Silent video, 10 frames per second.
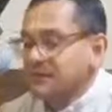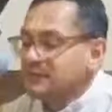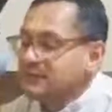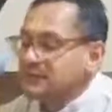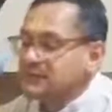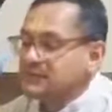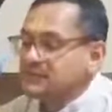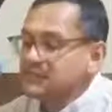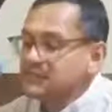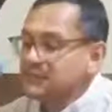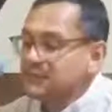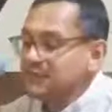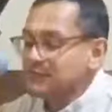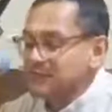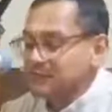This is the secret
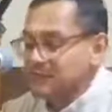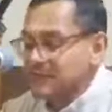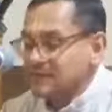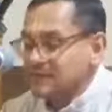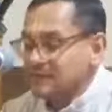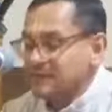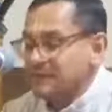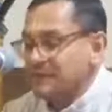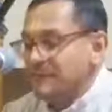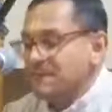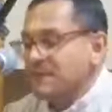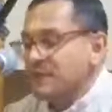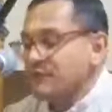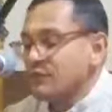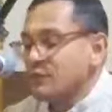of success.
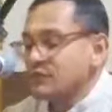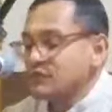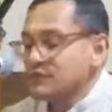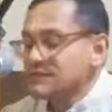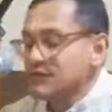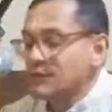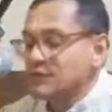Therefore, we stress that one